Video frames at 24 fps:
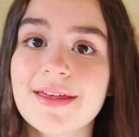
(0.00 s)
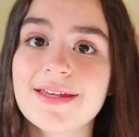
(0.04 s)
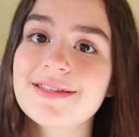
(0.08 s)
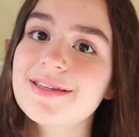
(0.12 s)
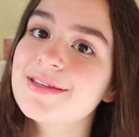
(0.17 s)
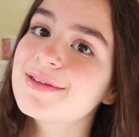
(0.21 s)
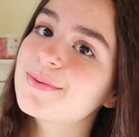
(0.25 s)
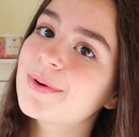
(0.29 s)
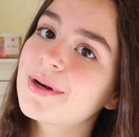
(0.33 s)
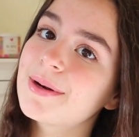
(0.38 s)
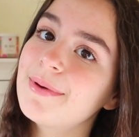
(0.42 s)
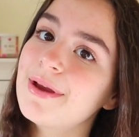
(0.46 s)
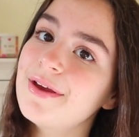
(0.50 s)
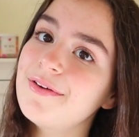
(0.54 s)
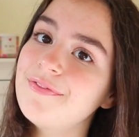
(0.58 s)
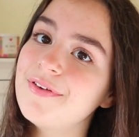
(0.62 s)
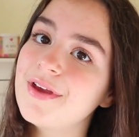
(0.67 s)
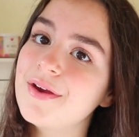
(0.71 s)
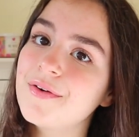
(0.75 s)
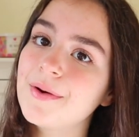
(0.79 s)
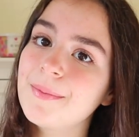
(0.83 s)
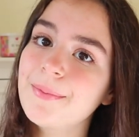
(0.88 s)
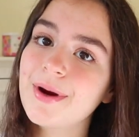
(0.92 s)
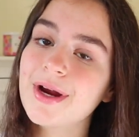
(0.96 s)
This is one of my
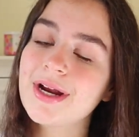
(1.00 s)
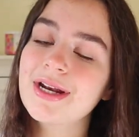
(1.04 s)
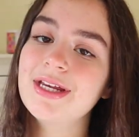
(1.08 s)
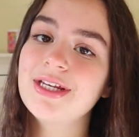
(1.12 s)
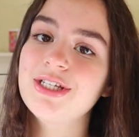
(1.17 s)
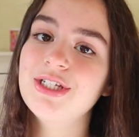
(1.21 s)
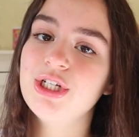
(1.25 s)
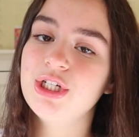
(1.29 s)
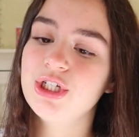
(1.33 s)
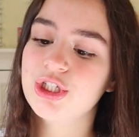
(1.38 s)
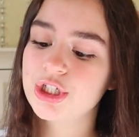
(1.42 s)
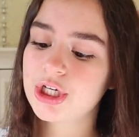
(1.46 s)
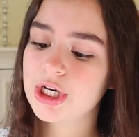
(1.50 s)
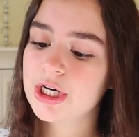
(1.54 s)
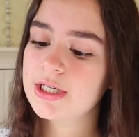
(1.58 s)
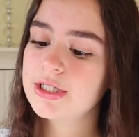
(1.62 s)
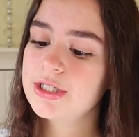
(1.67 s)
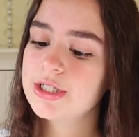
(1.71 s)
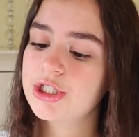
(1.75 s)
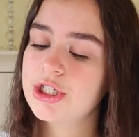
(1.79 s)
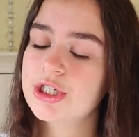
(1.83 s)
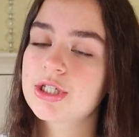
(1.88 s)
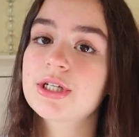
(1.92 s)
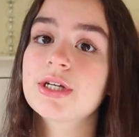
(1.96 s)
favorite brandy
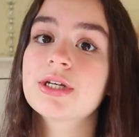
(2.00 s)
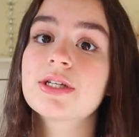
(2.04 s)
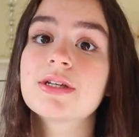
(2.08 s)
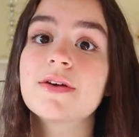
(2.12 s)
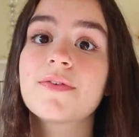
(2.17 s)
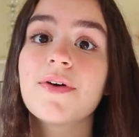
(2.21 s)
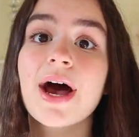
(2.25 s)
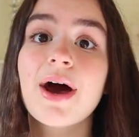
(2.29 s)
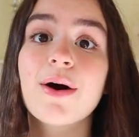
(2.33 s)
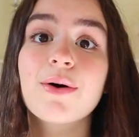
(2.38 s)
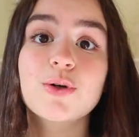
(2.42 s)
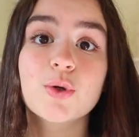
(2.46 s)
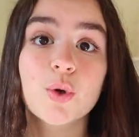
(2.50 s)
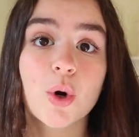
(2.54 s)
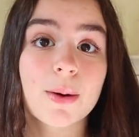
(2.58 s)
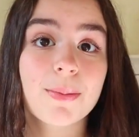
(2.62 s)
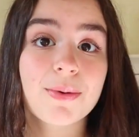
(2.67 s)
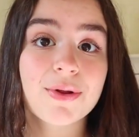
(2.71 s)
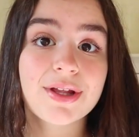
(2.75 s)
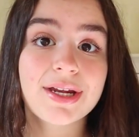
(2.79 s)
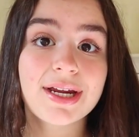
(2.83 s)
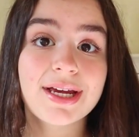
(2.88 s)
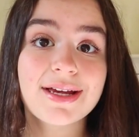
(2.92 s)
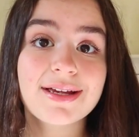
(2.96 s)
t-shirts just because of how adorable it